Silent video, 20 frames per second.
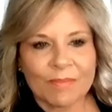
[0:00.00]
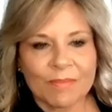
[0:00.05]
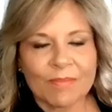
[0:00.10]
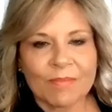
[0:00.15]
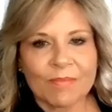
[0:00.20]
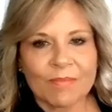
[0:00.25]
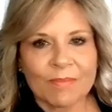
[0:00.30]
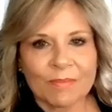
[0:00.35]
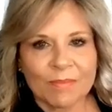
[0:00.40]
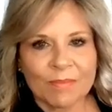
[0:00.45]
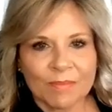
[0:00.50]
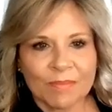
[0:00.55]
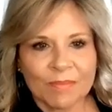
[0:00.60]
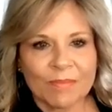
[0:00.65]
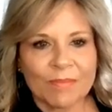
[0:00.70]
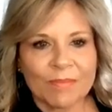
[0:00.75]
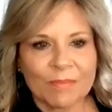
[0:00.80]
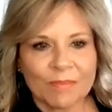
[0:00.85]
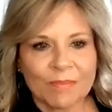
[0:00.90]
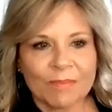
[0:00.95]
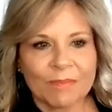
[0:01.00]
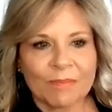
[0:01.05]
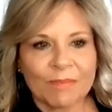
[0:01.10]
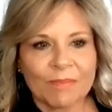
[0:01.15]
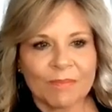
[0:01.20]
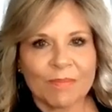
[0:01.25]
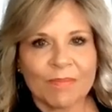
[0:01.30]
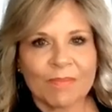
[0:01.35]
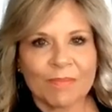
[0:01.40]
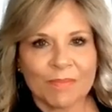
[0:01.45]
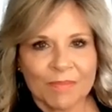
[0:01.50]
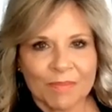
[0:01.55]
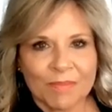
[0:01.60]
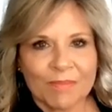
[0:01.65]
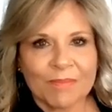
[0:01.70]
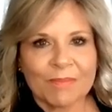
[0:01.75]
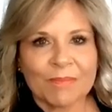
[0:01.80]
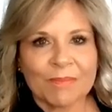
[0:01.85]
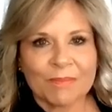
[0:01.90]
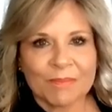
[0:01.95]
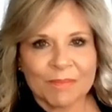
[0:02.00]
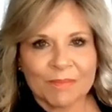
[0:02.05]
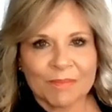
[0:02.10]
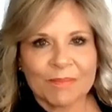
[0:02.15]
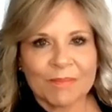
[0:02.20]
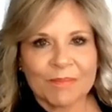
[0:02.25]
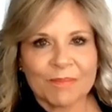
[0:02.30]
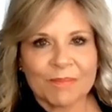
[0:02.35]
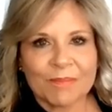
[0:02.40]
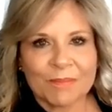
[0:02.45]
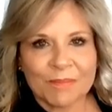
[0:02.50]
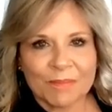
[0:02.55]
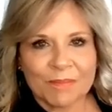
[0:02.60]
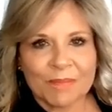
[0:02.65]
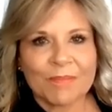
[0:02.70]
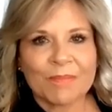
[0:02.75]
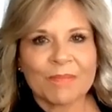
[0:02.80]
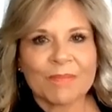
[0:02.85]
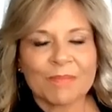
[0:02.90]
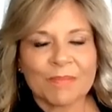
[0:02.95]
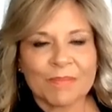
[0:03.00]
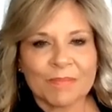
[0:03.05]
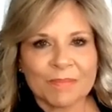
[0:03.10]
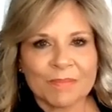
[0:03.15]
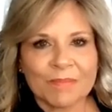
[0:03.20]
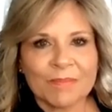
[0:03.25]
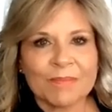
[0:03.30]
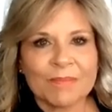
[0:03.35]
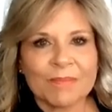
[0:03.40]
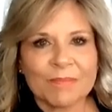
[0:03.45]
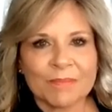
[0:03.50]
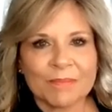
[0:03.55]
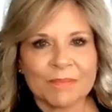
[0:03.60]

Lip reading: (silent)